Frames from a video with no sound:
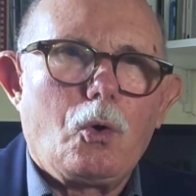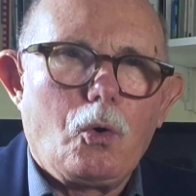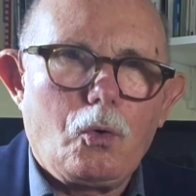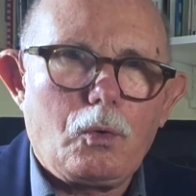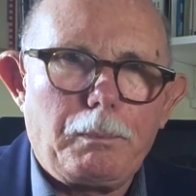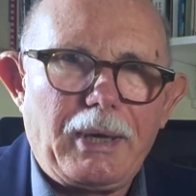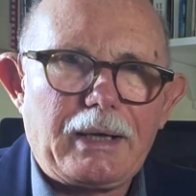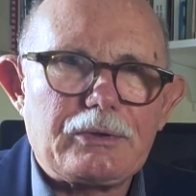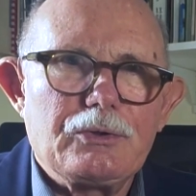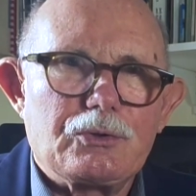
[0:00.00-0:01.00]
all
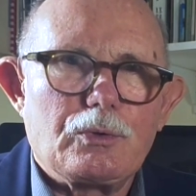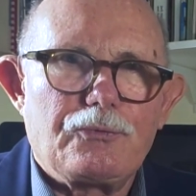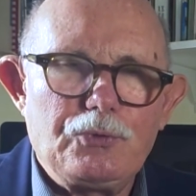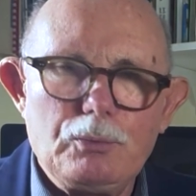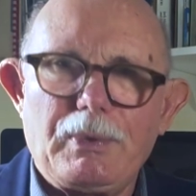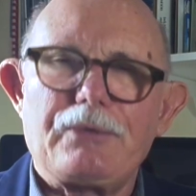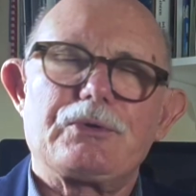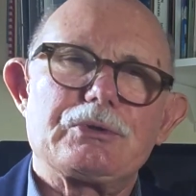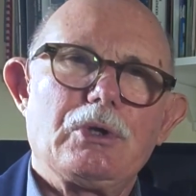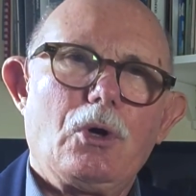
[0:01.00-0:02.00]
packed into a few
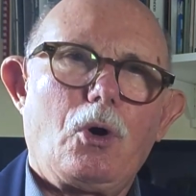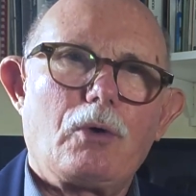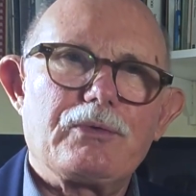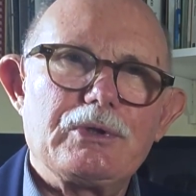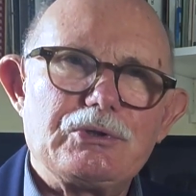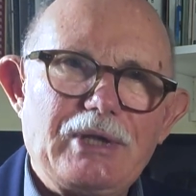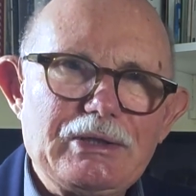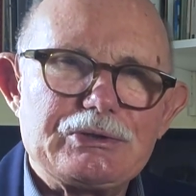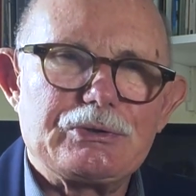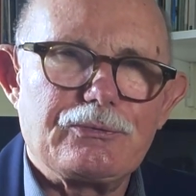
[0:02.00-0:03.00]
months of
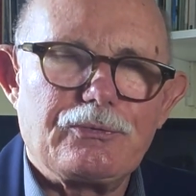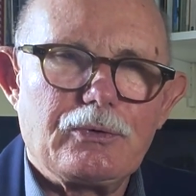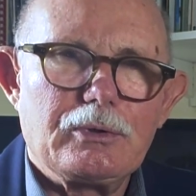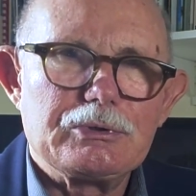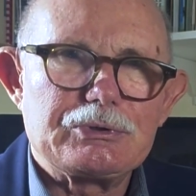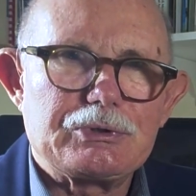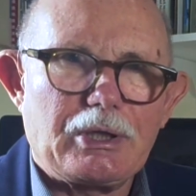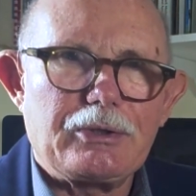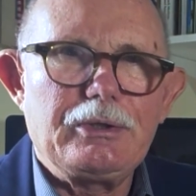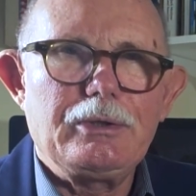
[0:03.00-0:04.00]
intensive
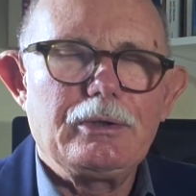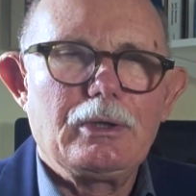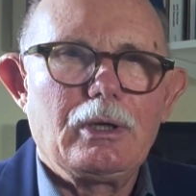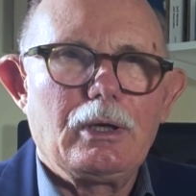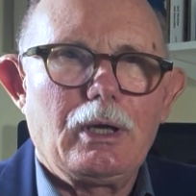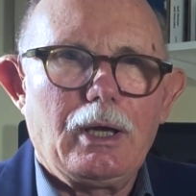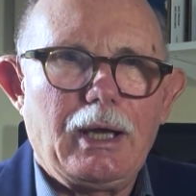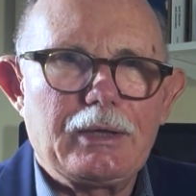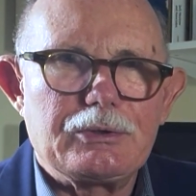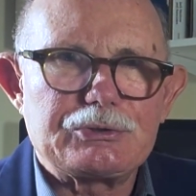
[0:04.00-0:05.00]
study
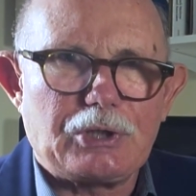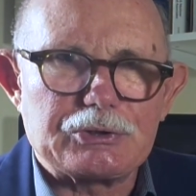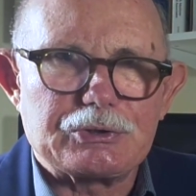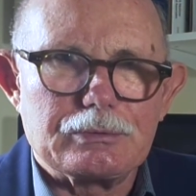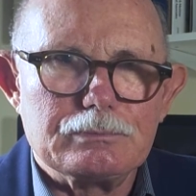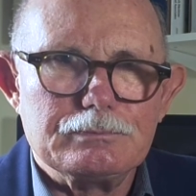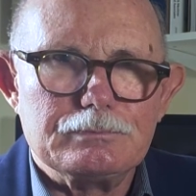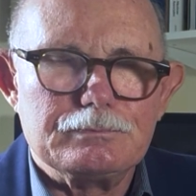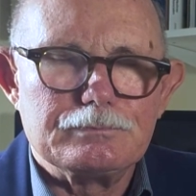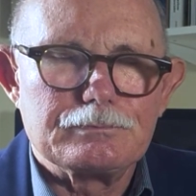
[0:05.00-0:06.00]
and discussion.
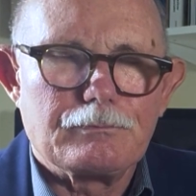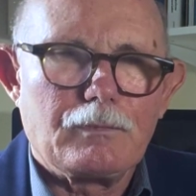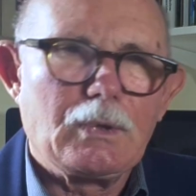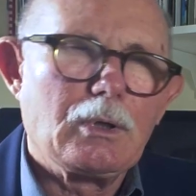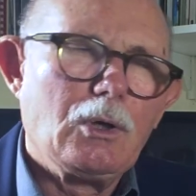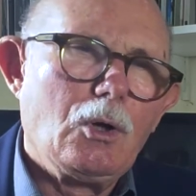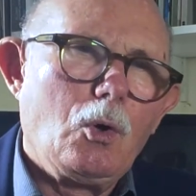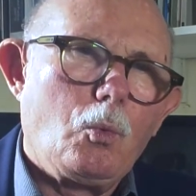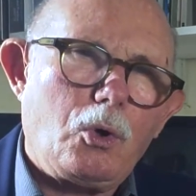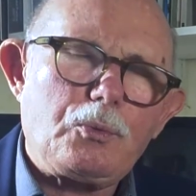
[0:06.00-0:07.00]

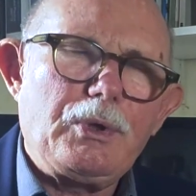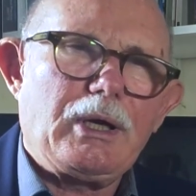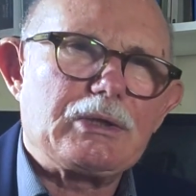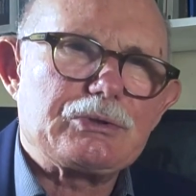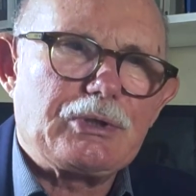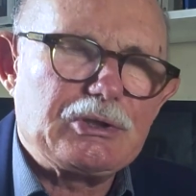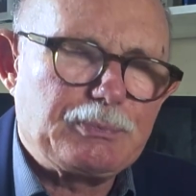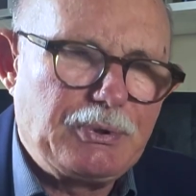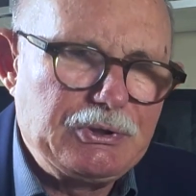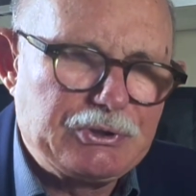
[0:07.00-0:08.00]
What we asked at
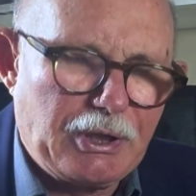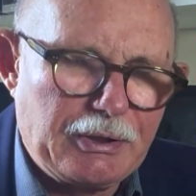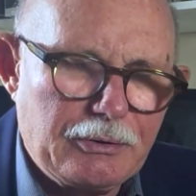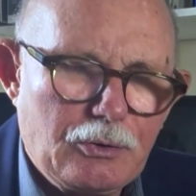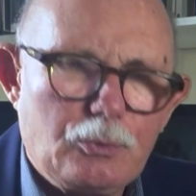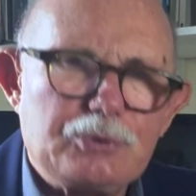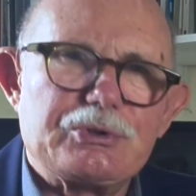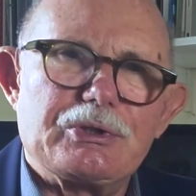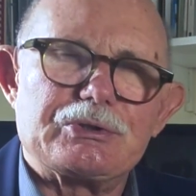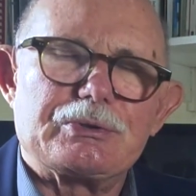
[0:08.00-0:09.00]
SP Jain was
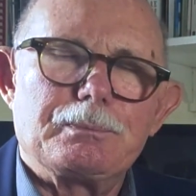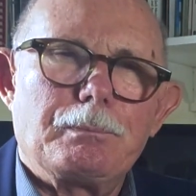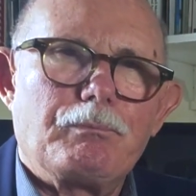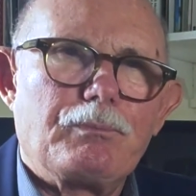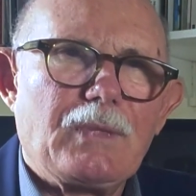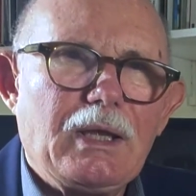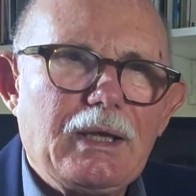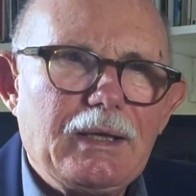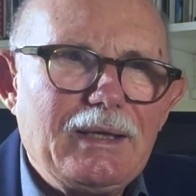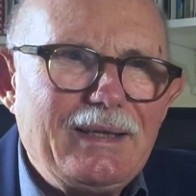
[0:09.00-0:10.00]
this:
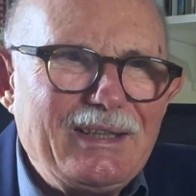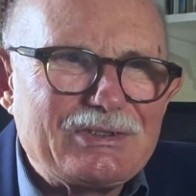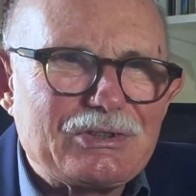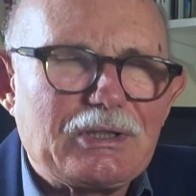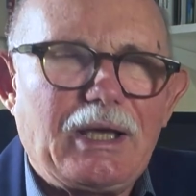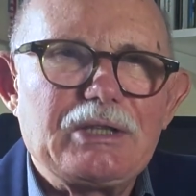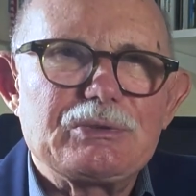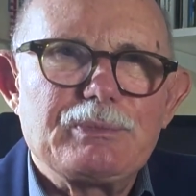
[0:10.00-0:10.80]
is the case